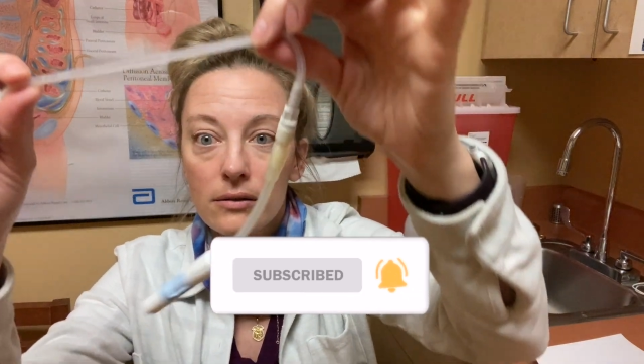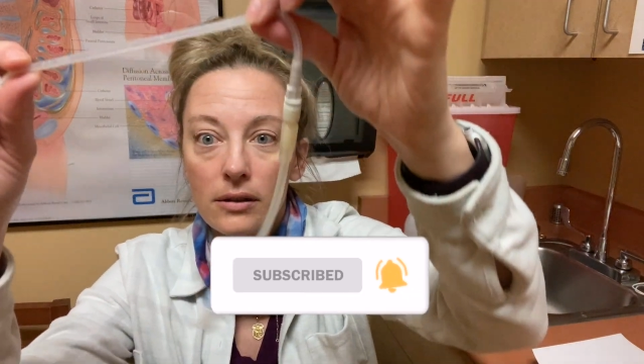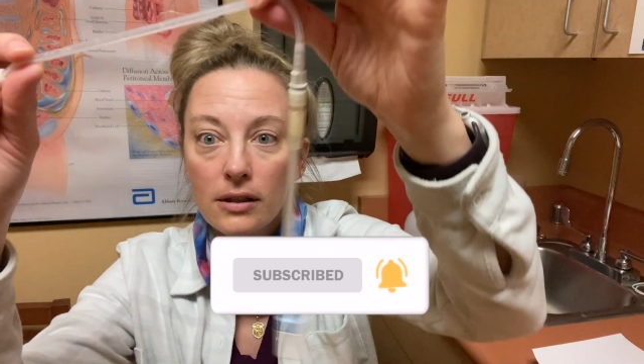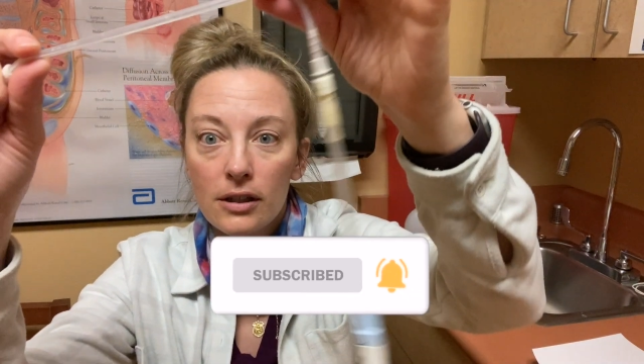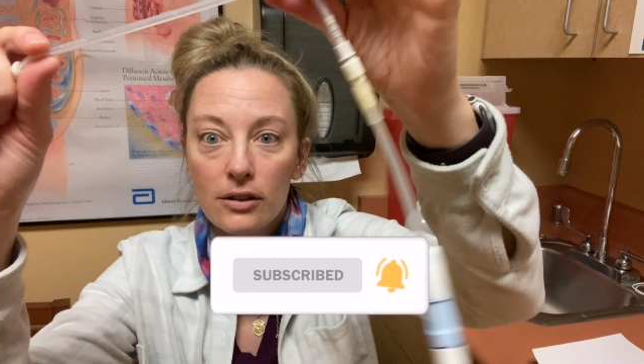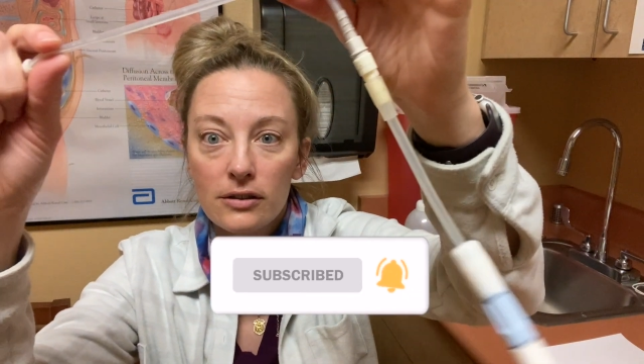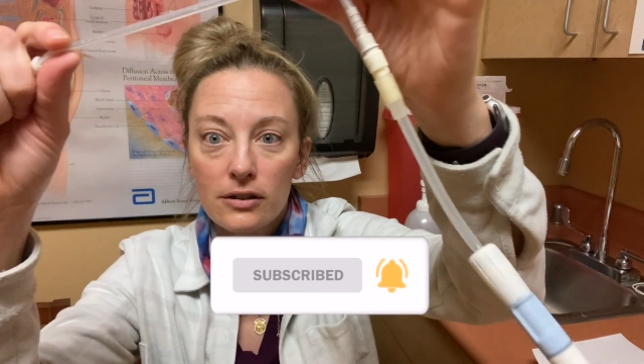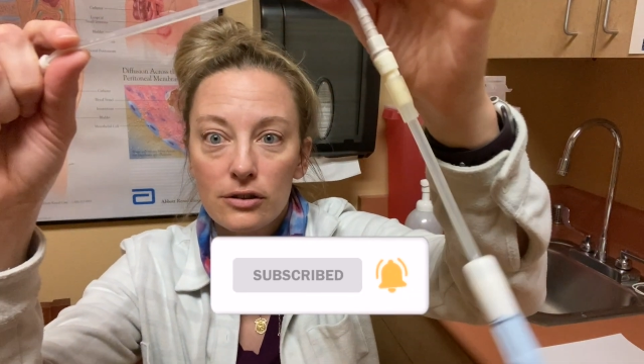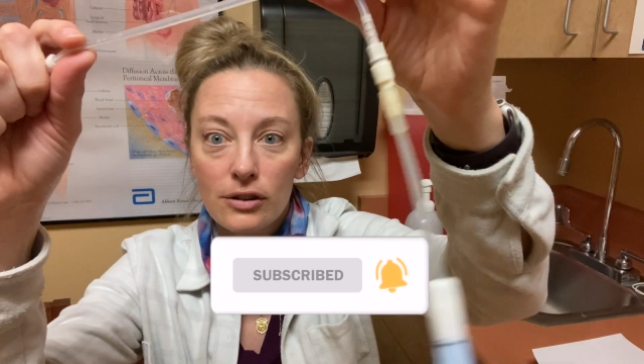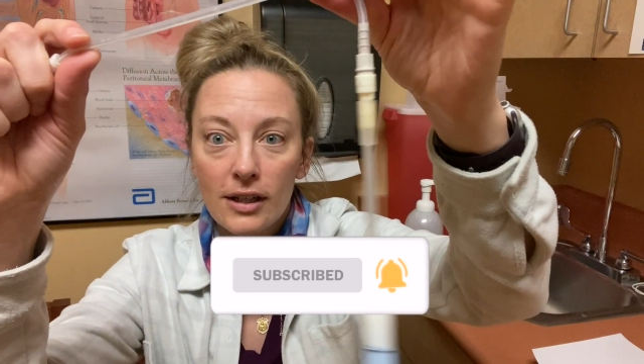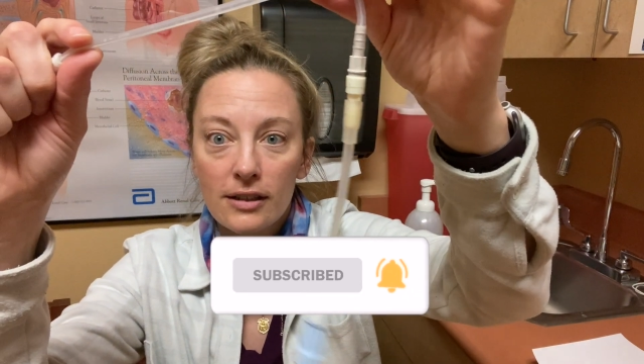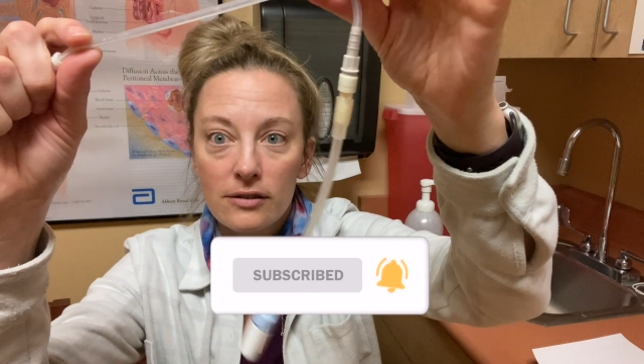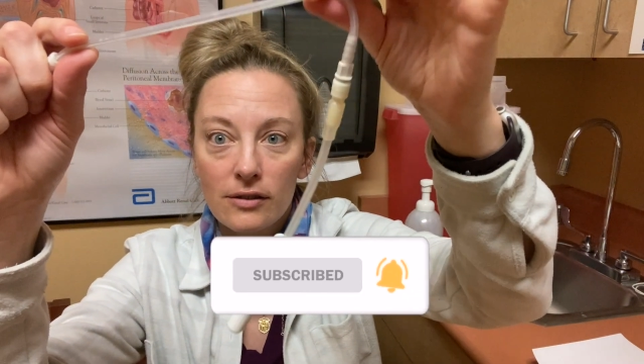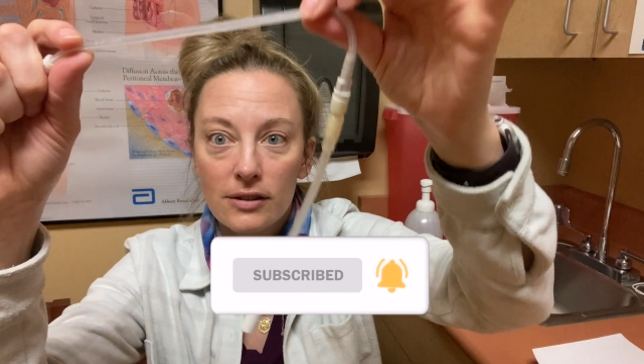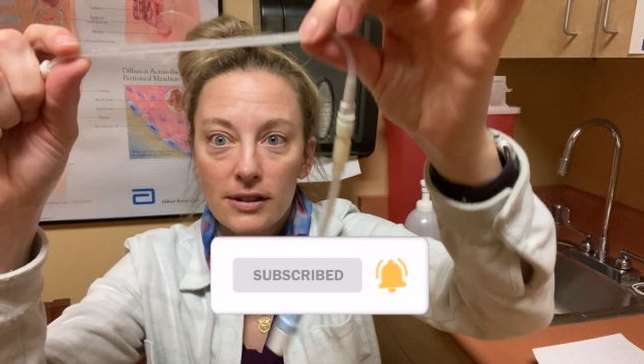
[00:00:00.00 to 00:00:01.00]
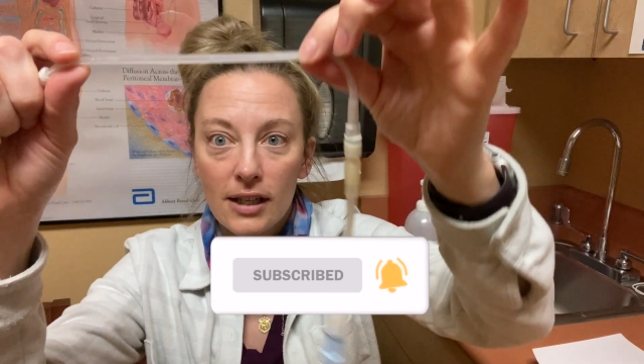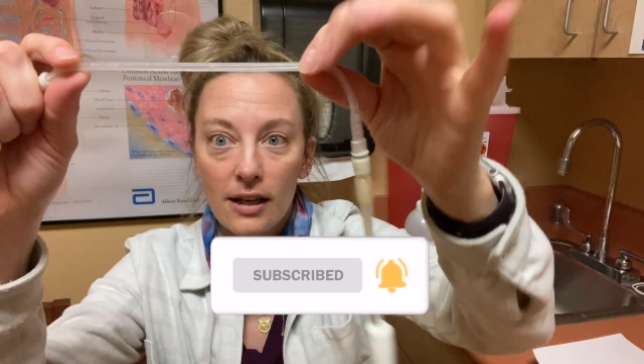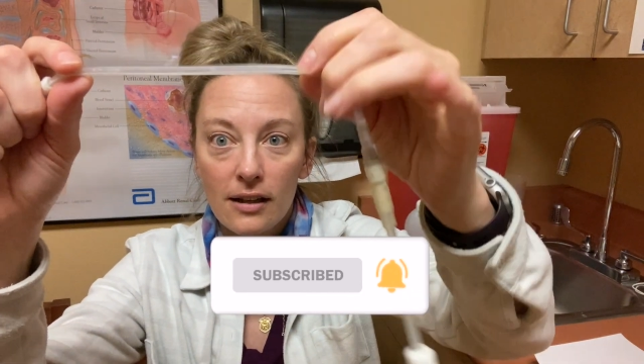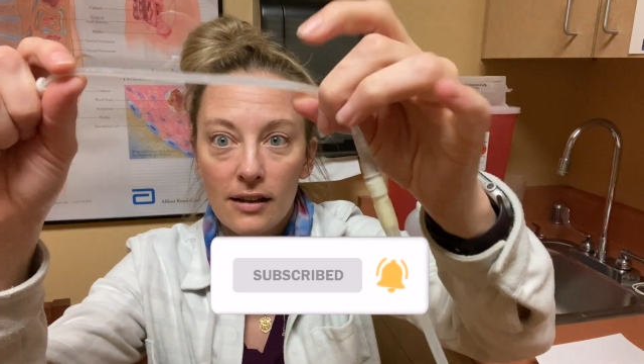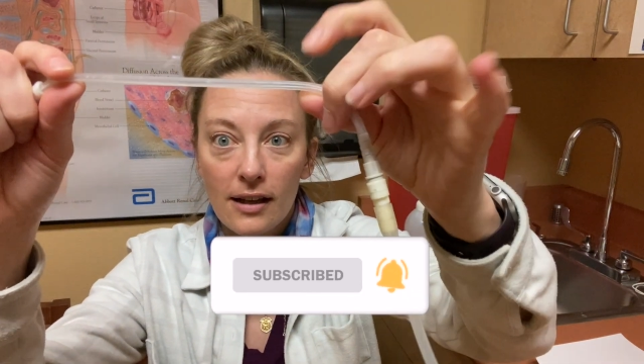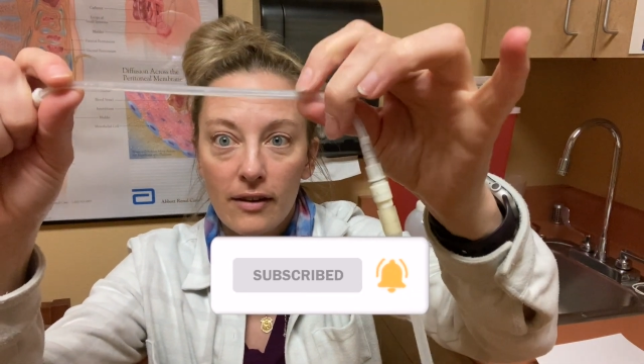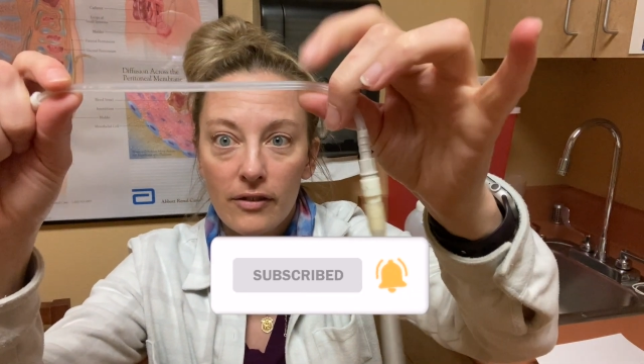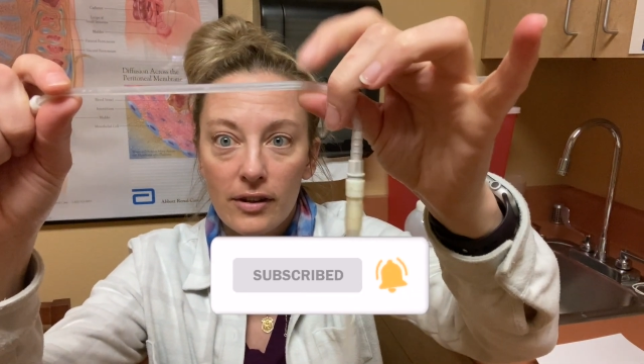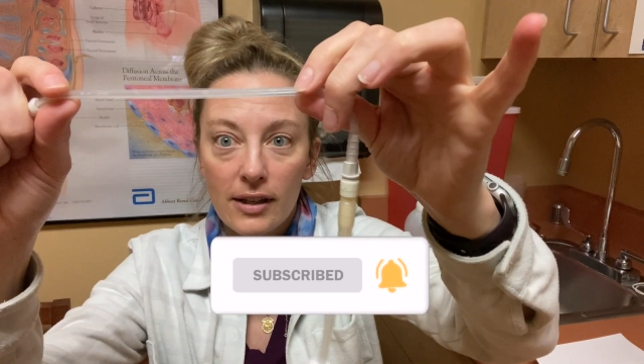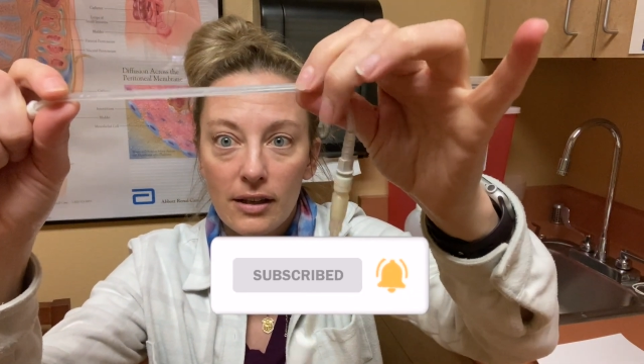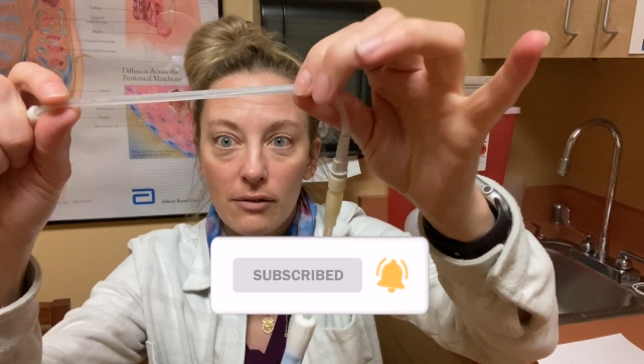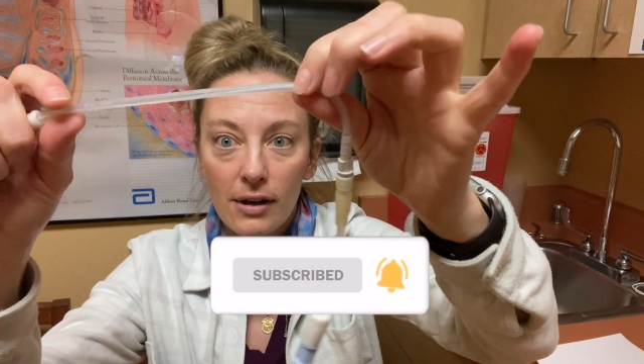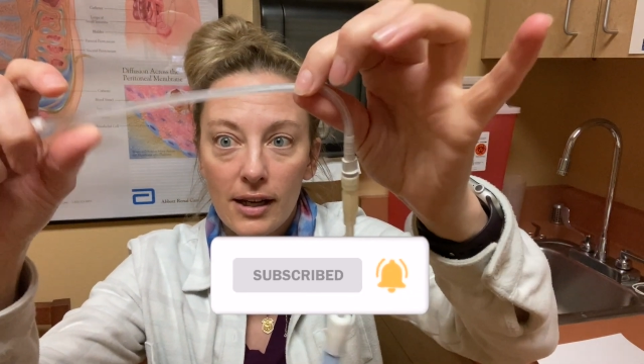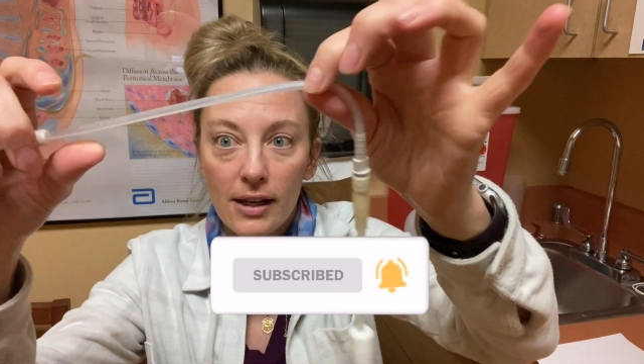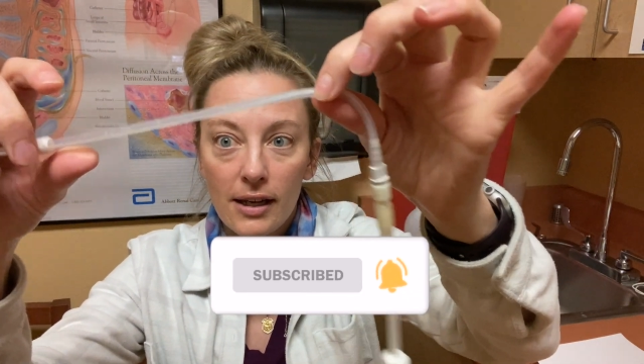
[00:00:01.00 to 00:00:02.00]
here's the transfer set. They have a leak
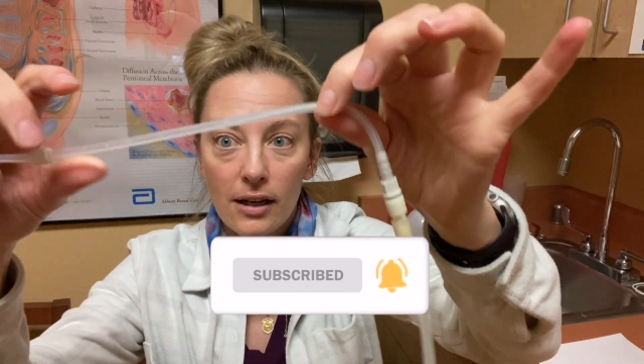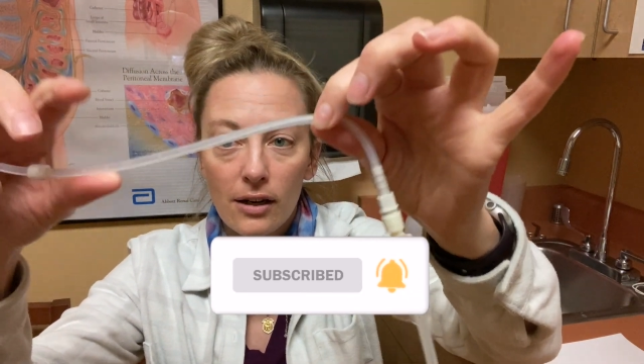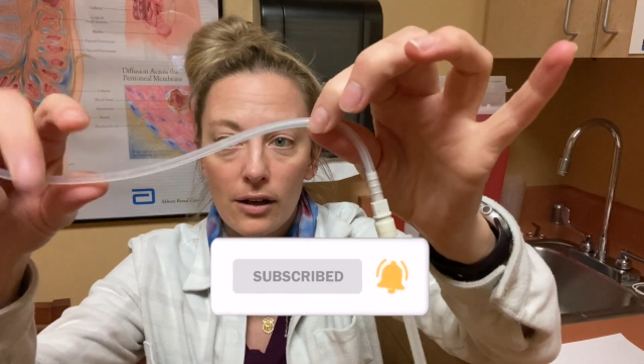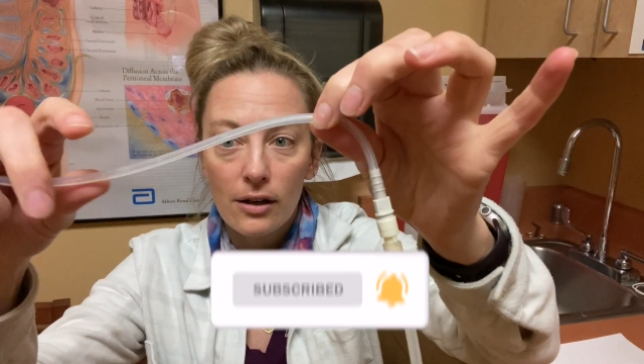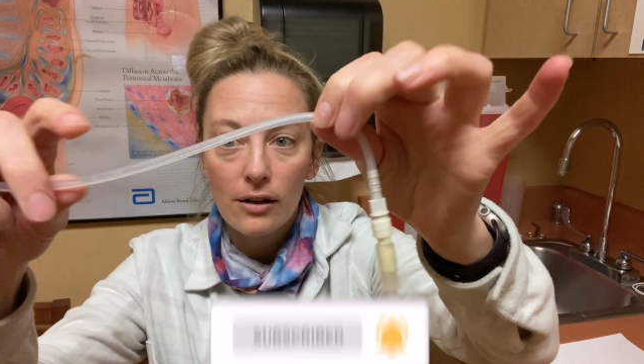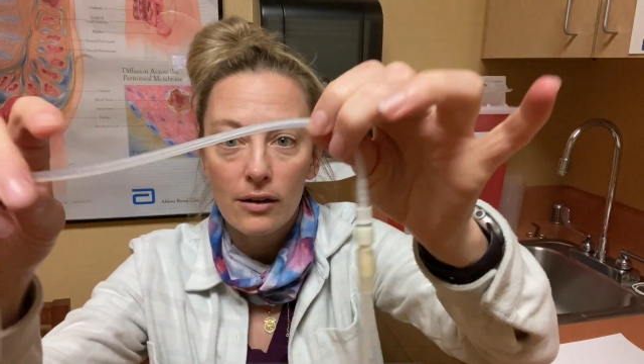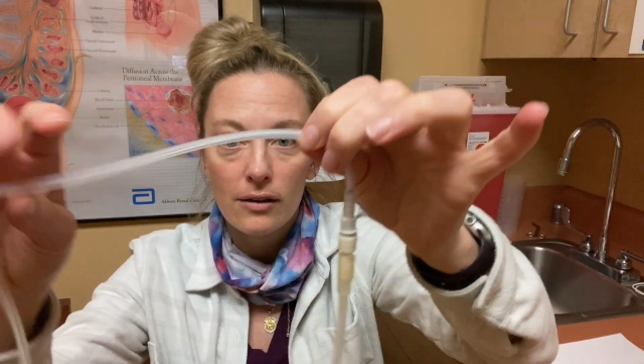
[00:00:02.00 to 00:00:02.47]
right here.